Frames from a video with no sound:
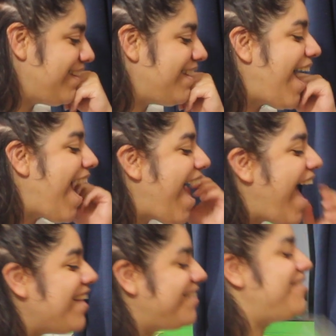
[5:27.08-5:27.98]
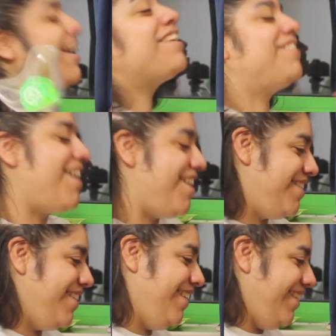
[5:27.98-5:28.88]
Yes,
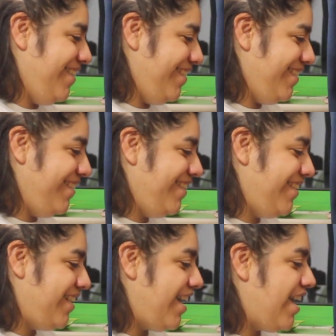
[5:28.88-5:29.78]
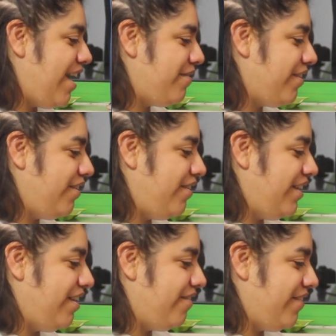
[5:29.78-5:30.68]
Jackson! I
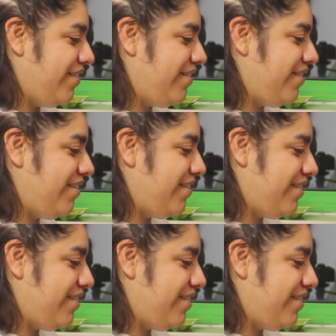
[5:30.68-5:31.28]
absolutely love this.